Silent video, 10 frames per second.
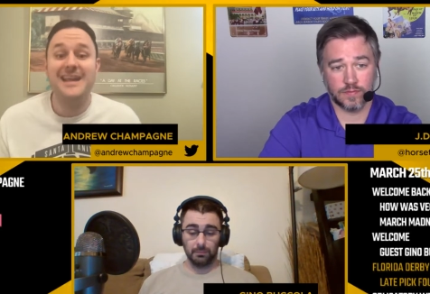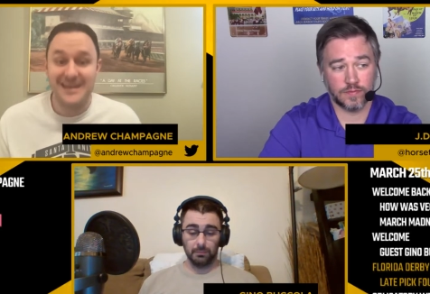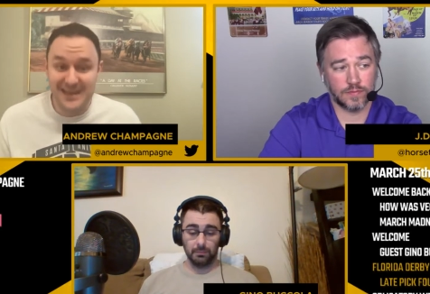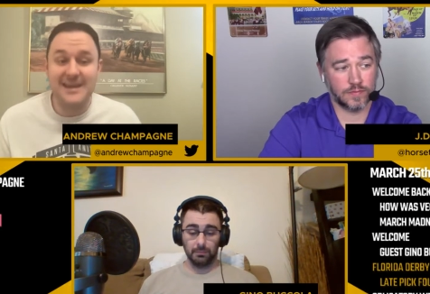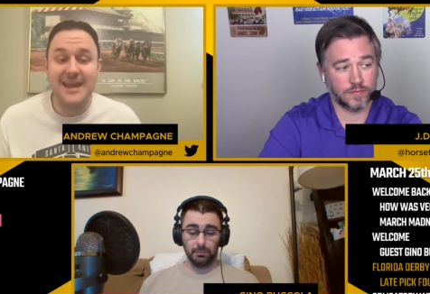
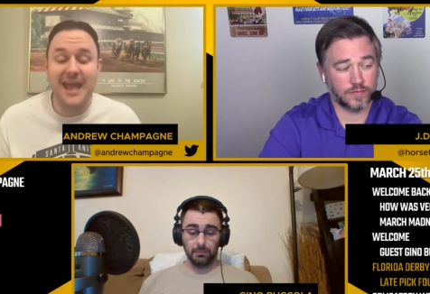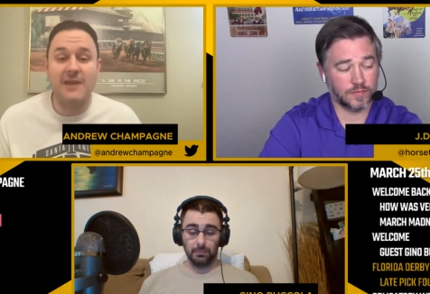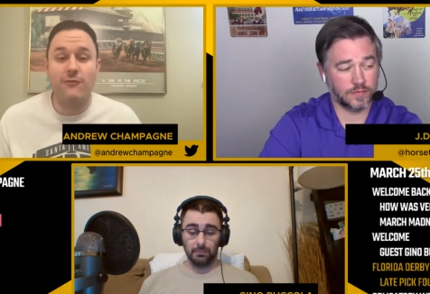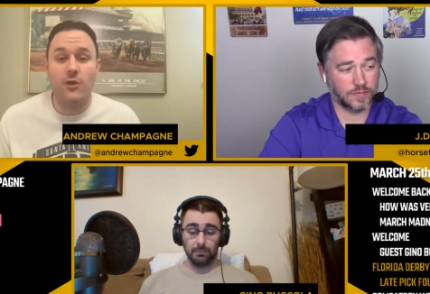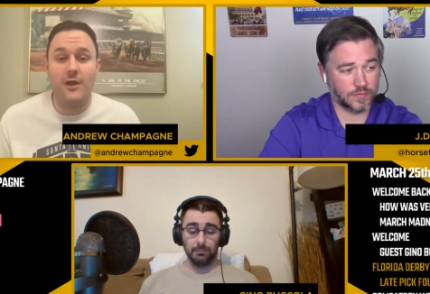Speaker 1: Needed to
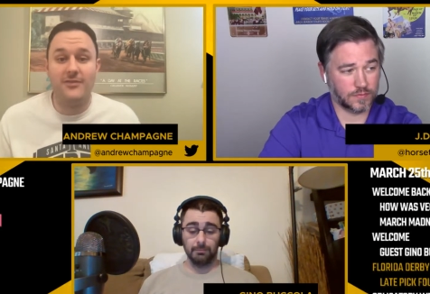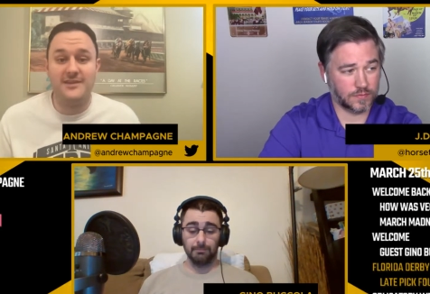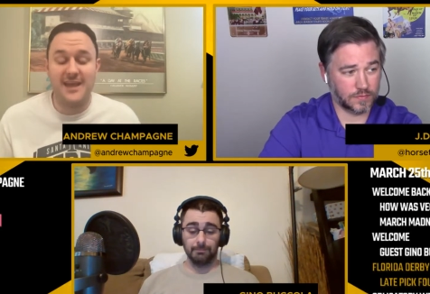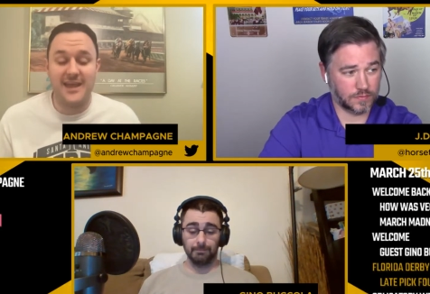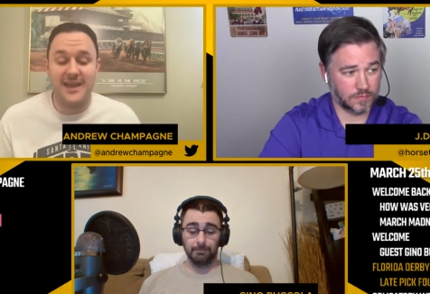have her on the
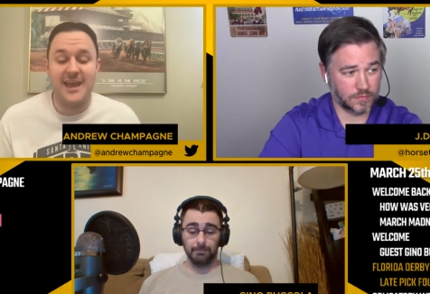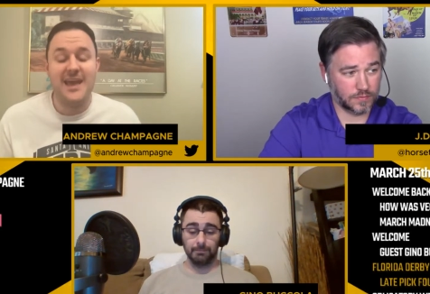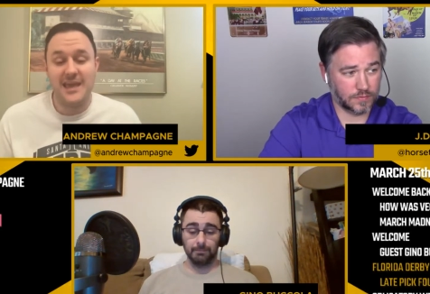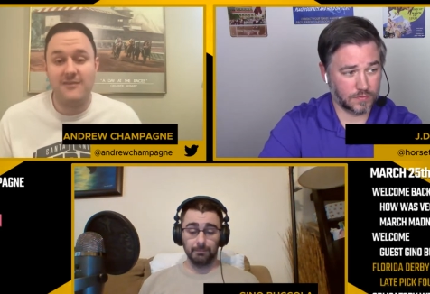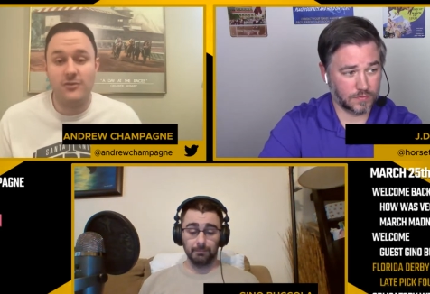ticket,
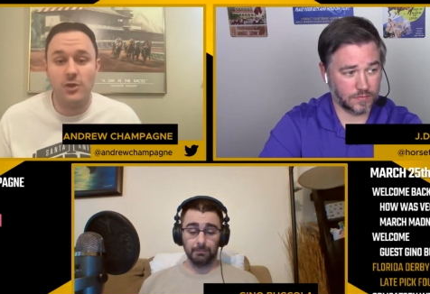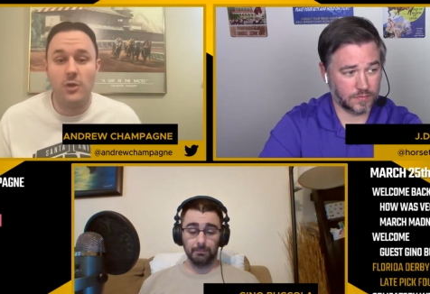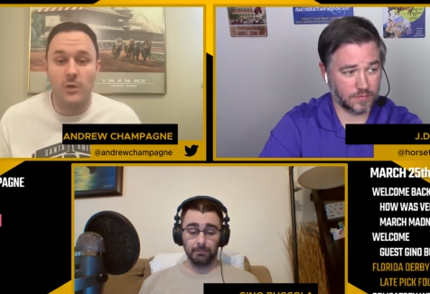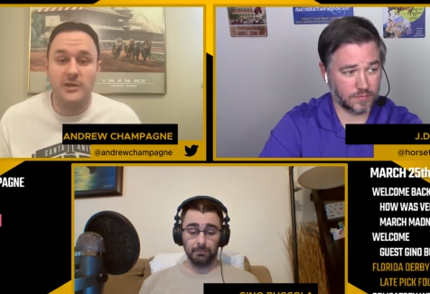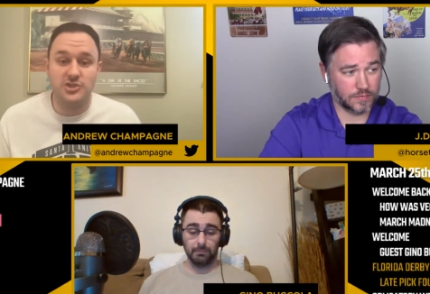even though
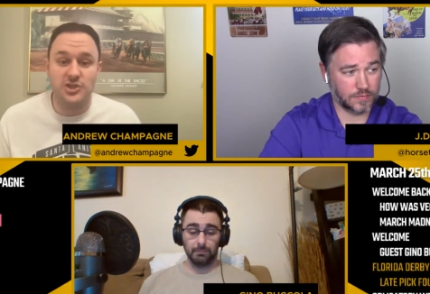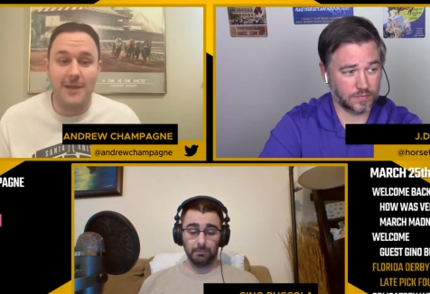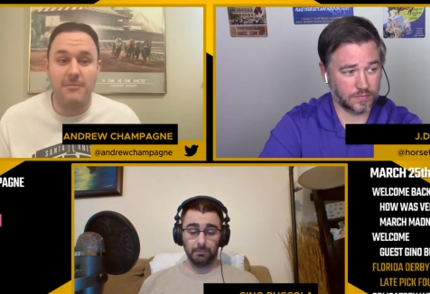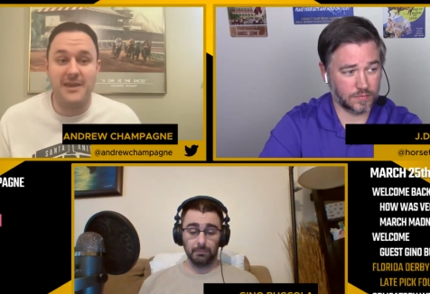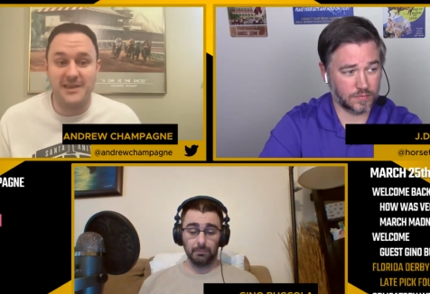always
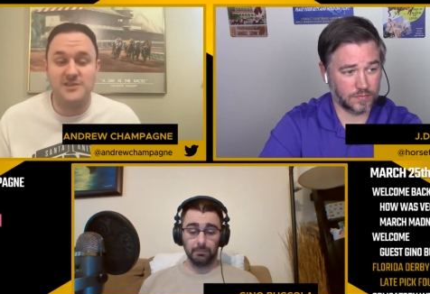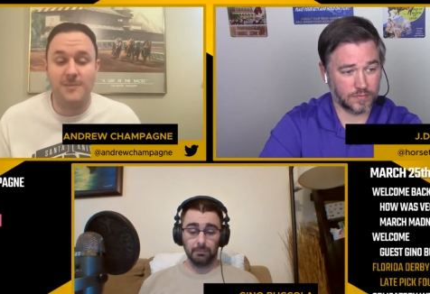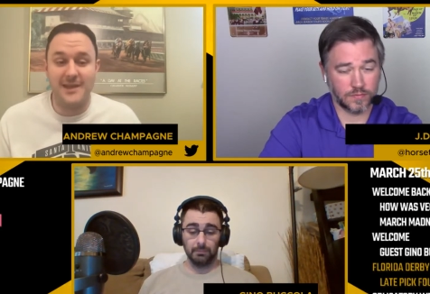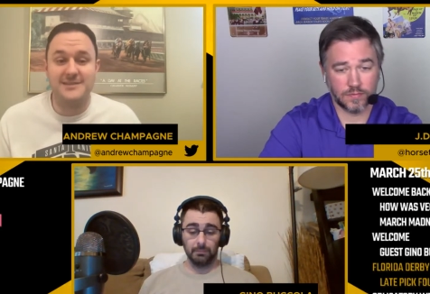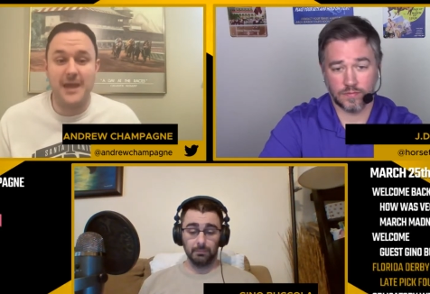shopping is my